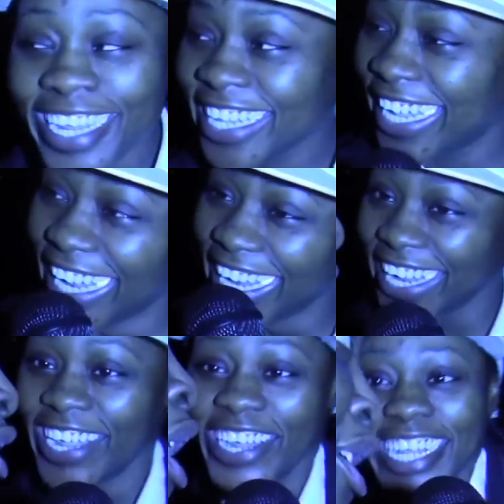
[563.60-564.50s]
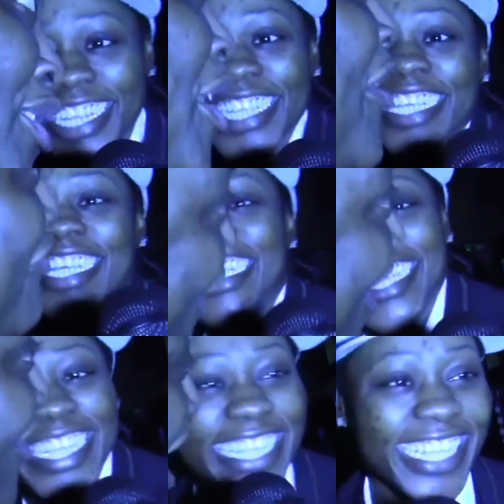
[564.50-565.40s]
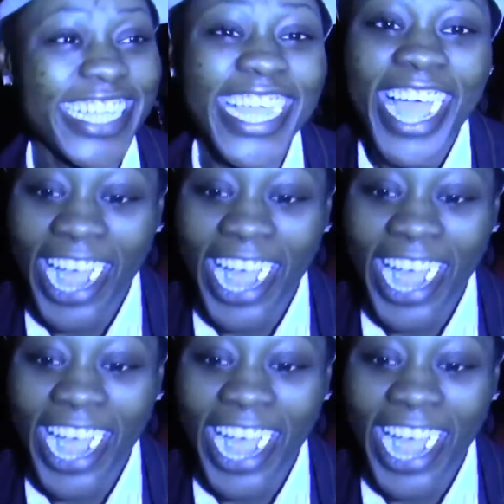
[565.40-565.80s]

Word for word: That's a real good look right there.